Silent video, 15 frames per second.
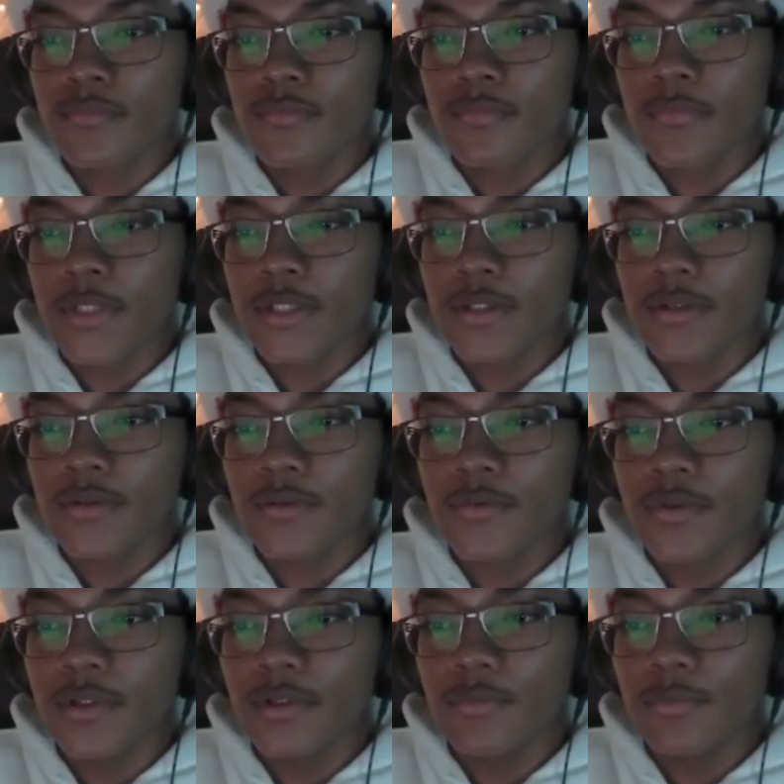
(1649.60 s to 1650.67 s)
And then the
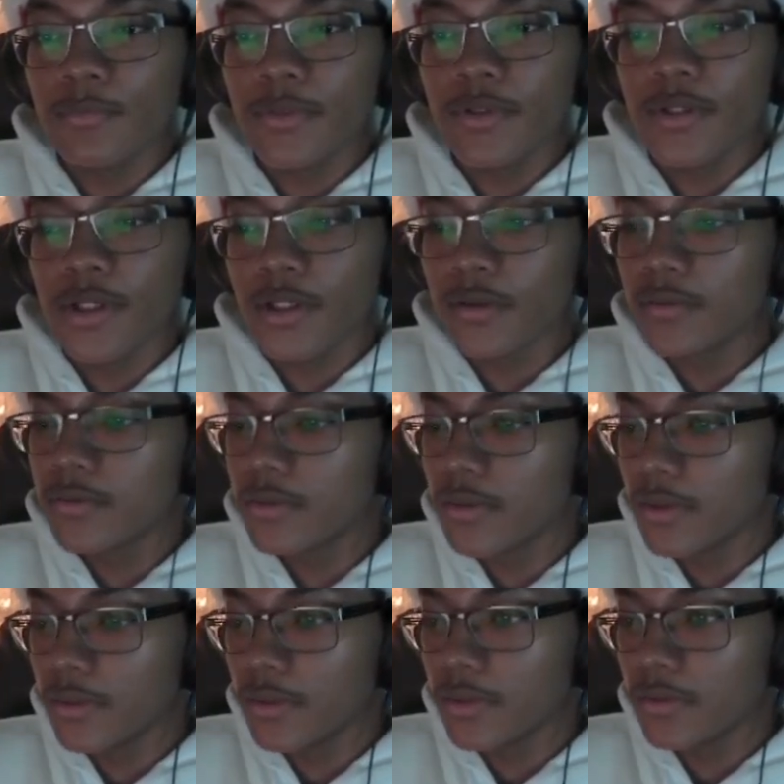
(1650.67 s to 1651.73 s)
green would be, yeah, hell yeah.